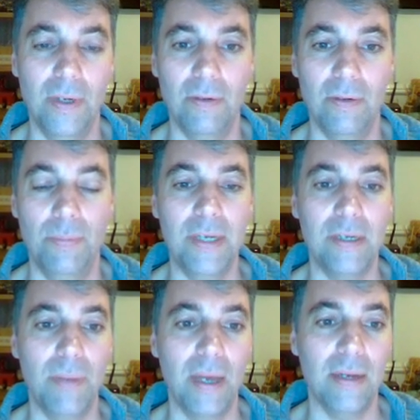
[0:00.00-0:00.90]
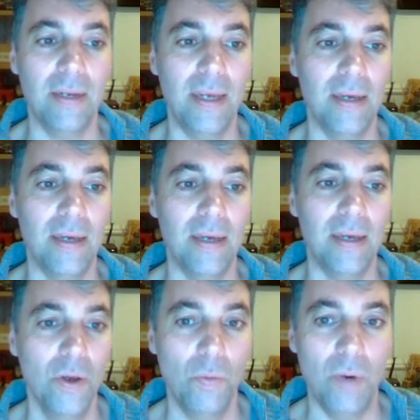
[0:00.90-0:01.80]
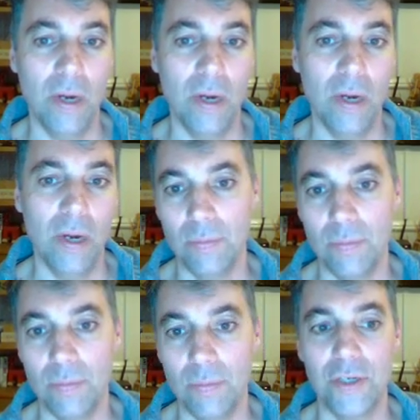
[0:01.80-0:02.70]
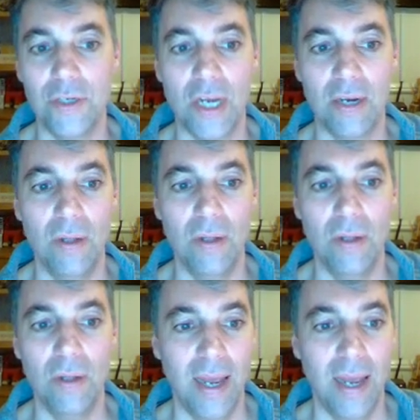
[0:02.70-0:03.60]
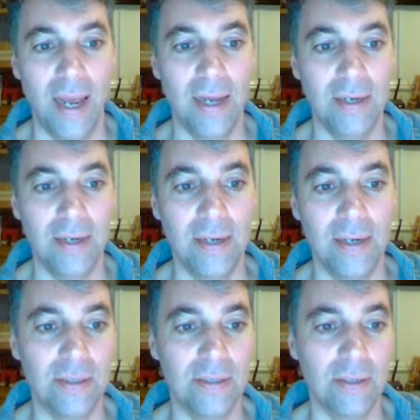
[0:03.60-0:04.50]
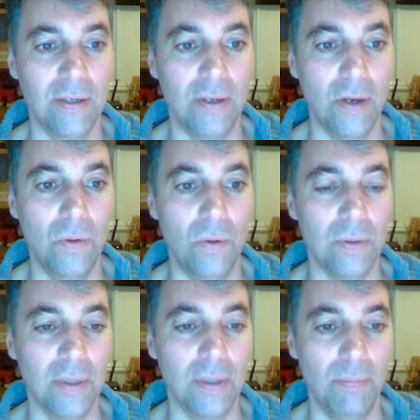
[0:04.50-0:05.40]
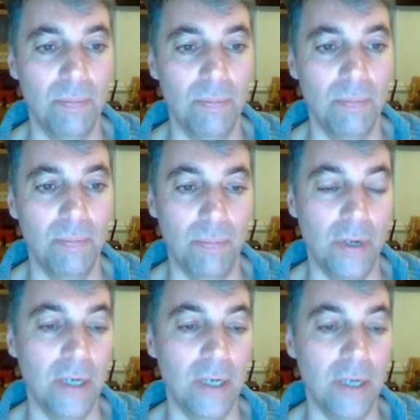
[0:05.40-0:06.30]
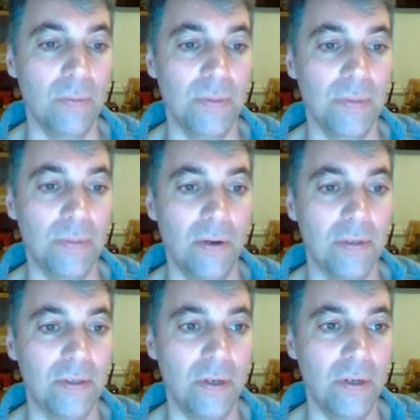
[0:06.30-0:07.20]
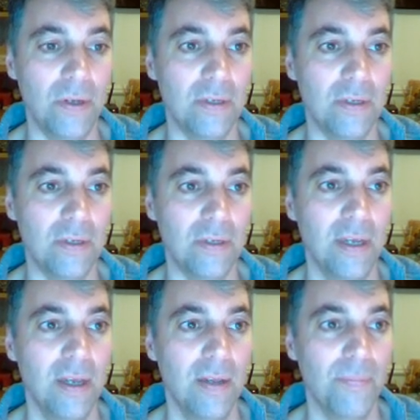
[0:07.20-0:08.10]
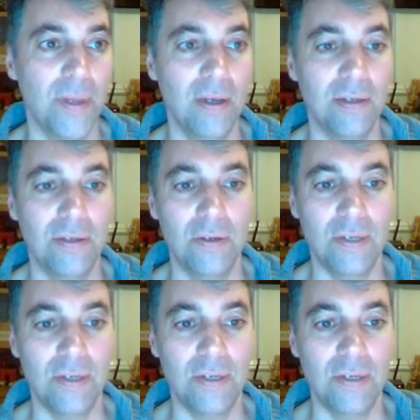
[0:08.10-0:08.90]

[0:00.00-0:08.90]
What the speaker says: repeating pattern here where we're in an uptrending channel, and as gold price bottoms out, so does this